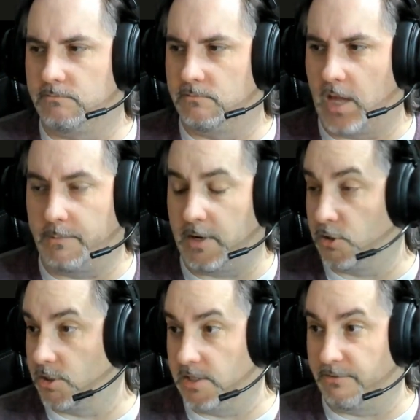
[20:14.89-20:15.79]
I'm not sure it's
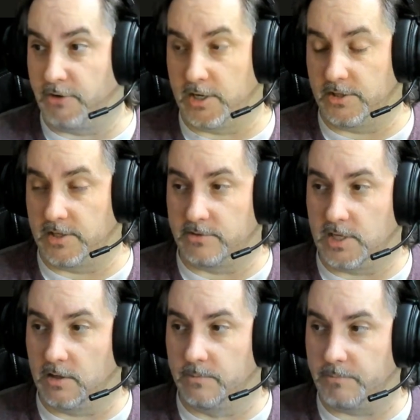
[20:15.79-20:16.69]
a different variant of the
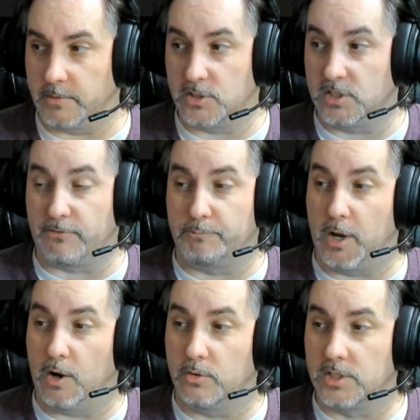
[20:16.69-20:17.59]
Devastator, maybe it's just a different
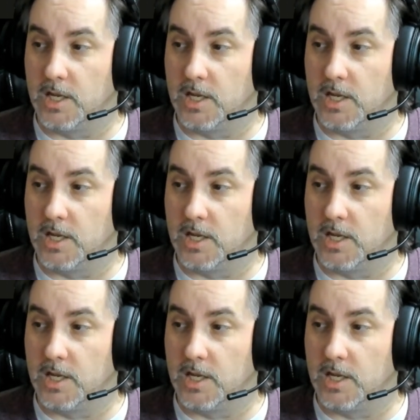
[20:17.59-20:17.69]
pose.